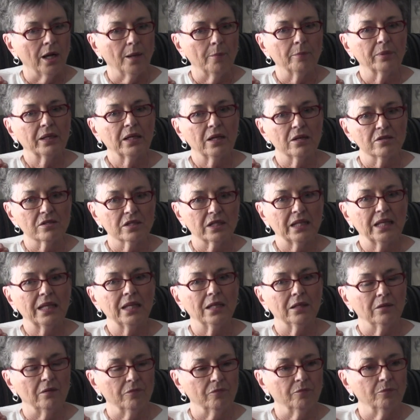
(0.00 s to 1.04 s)
because
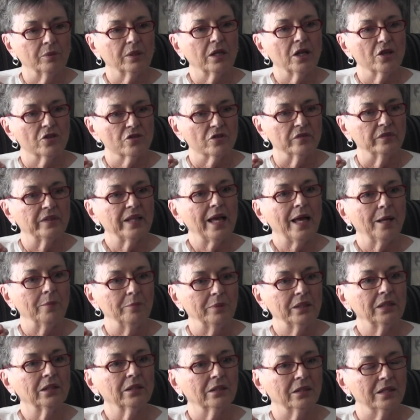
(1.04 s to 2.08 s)
of
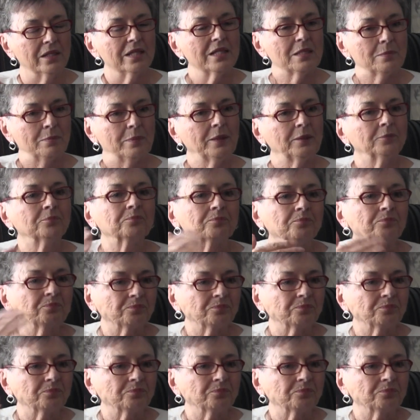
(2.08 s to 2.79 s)
liabilities. But